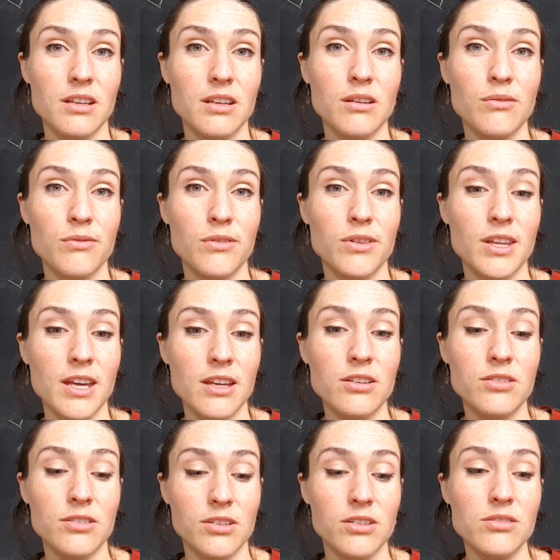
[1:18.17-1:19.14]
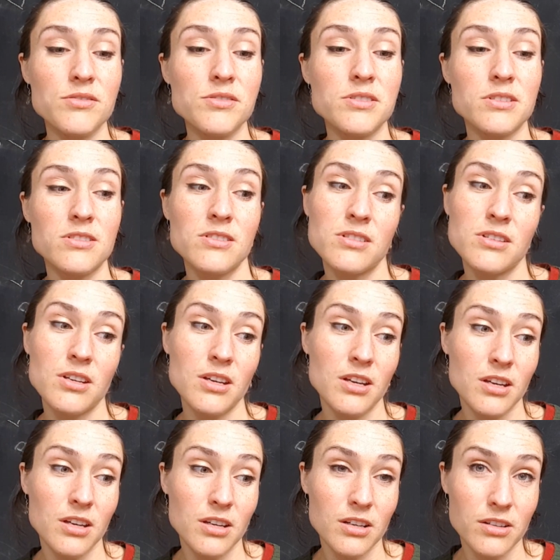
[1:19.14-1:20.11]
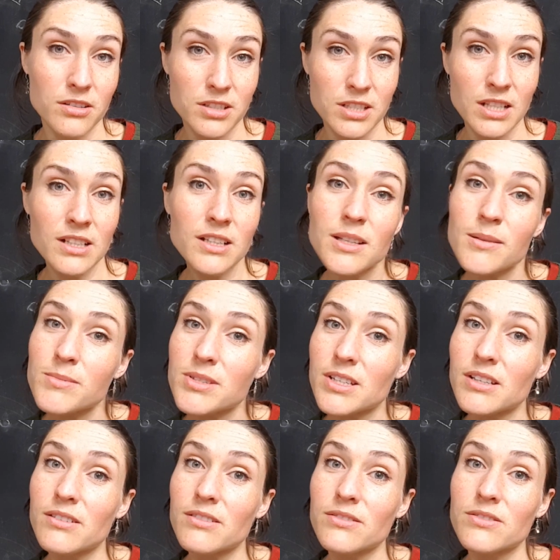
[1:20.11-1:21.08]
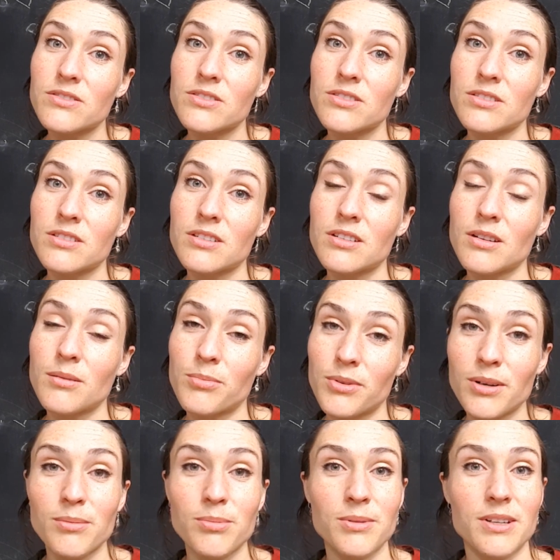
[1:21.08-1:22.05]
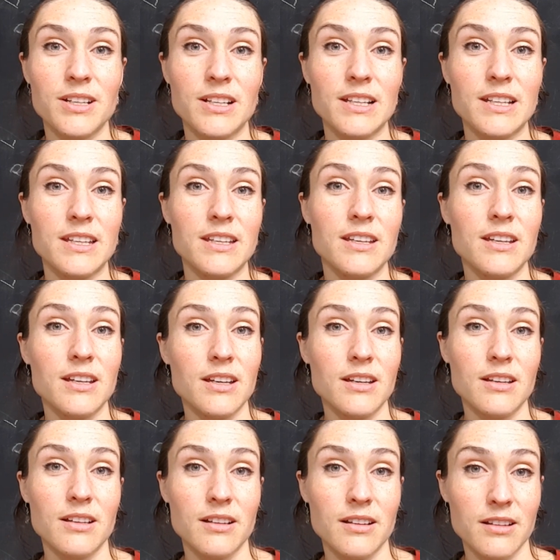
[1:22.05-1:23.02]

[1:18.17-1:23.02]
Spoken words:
If they don't conduct themselves appropriately,